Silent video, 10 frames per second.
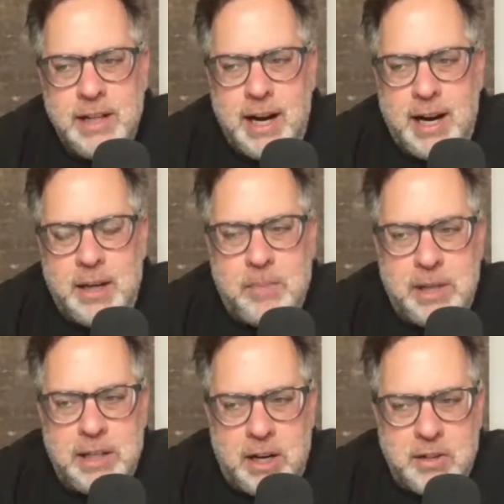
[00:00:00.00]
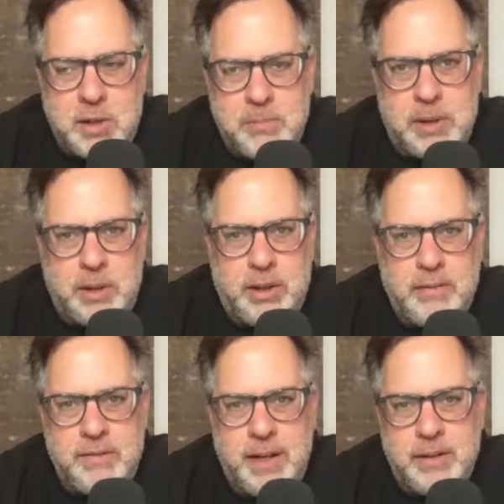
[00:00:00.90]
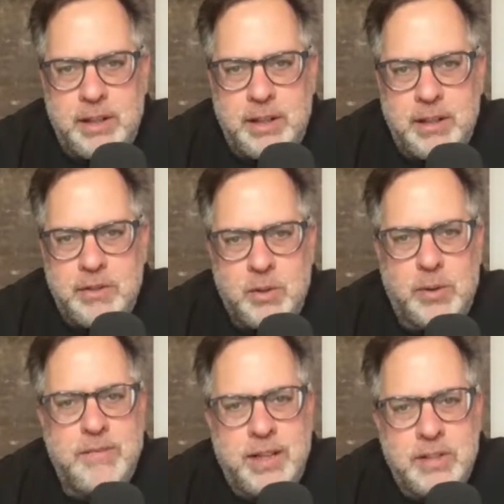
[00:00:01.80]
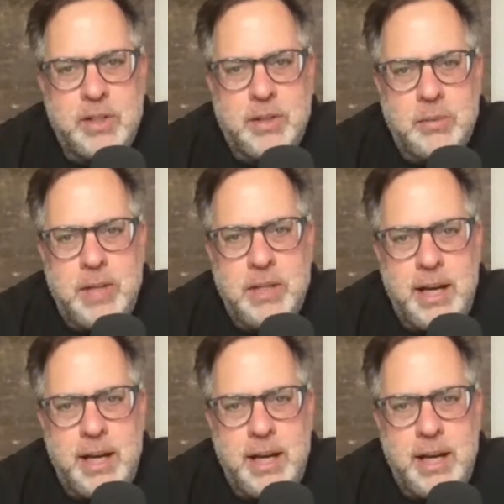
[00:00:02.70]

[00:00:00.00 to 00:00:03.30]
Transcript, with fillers: I had been an entrepreneur and founded a joint venture with